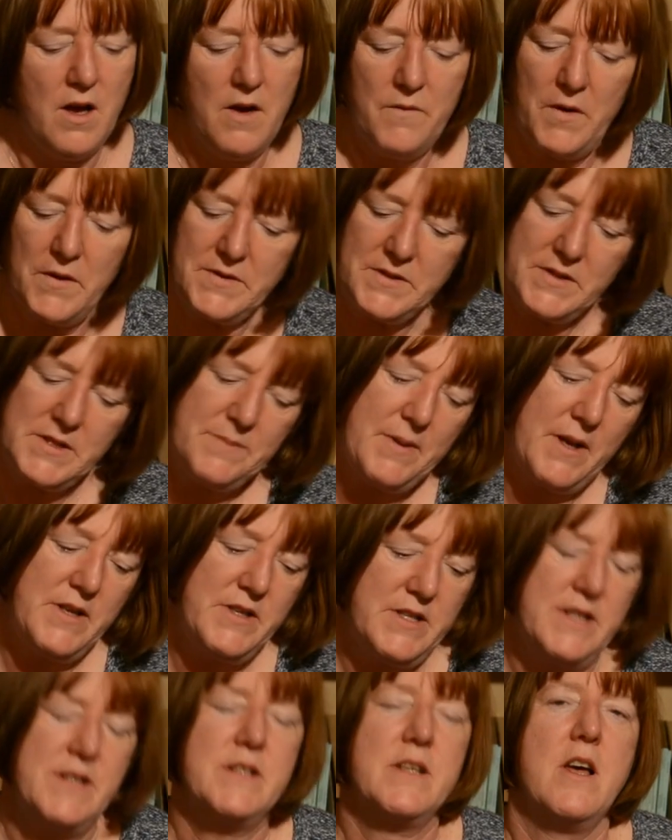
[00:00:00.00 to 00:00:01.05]
Fossil
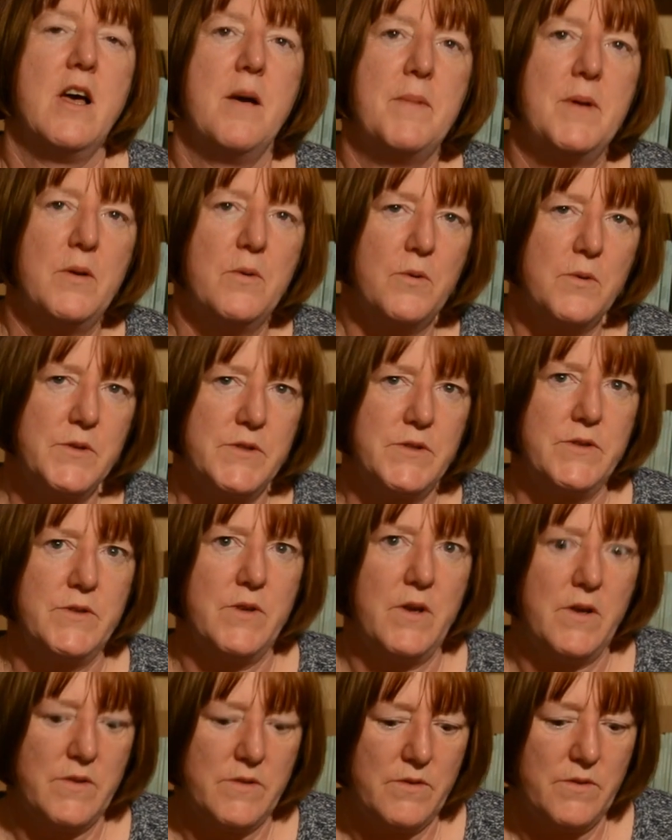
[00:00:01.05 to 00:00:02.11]
sponges come in all
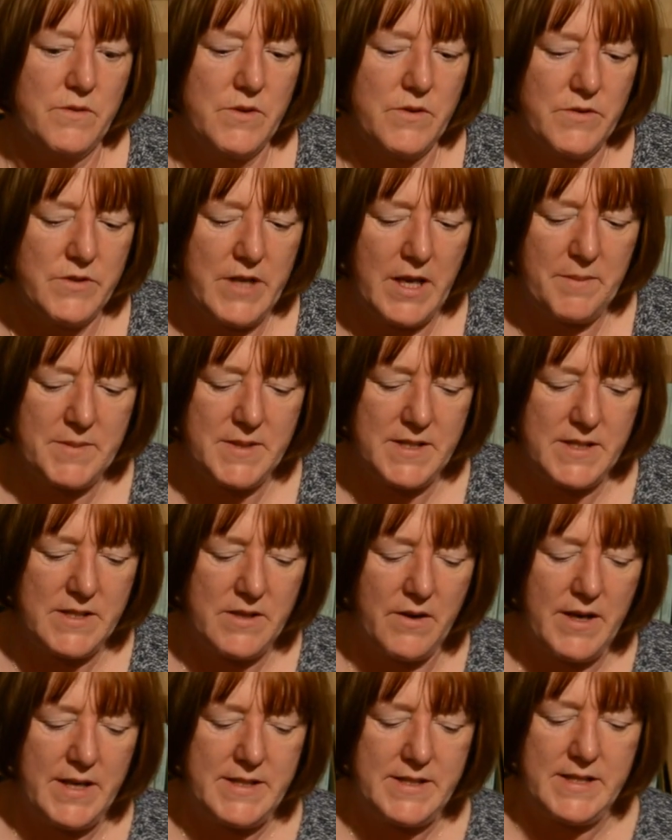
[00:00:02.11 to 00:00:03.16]
sorts of shapes and
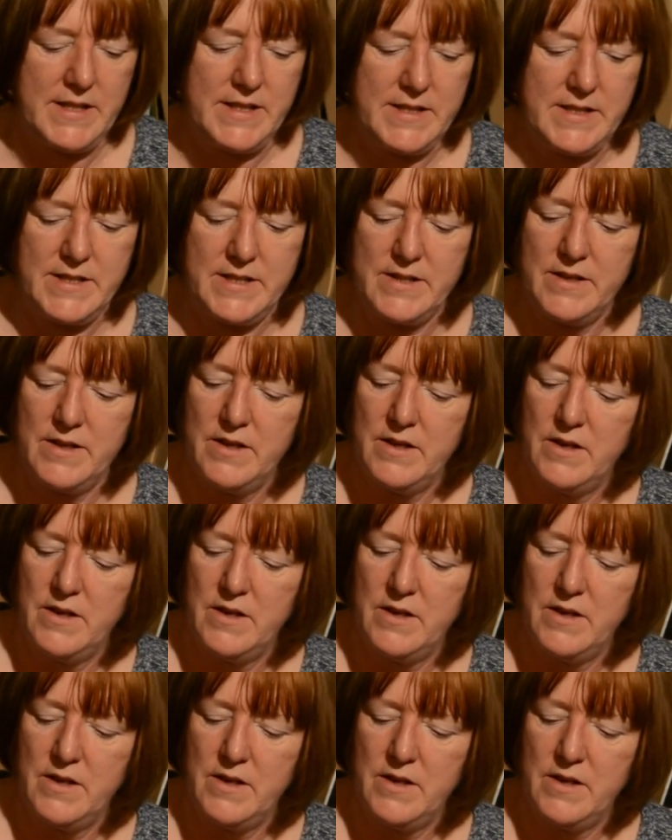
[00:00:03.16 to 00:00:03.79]
sizes,